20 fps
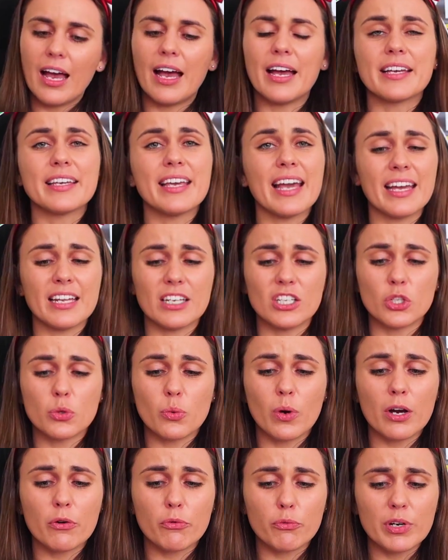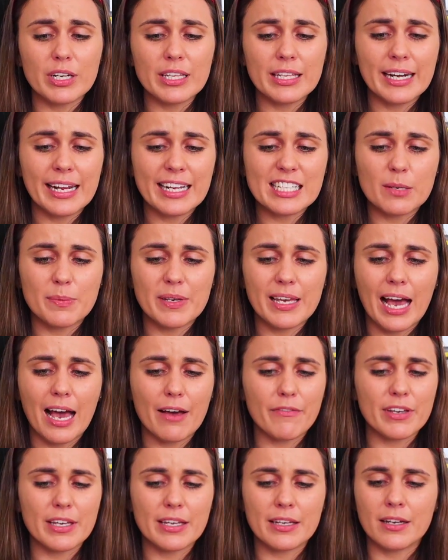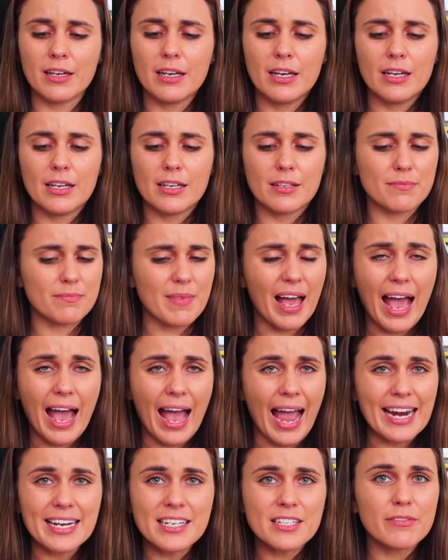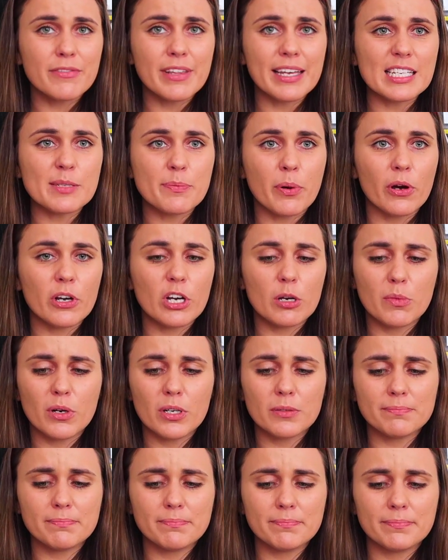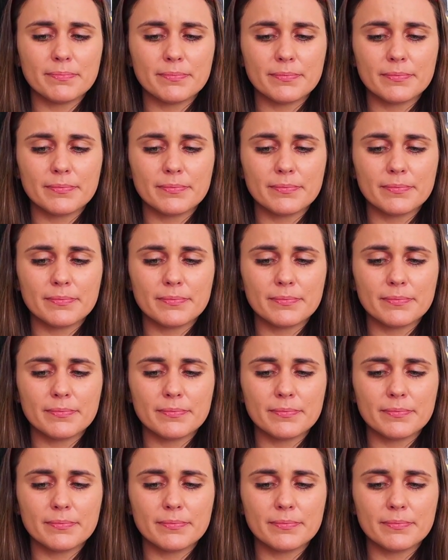Again, do I really need to be having 8 of these Pokemon?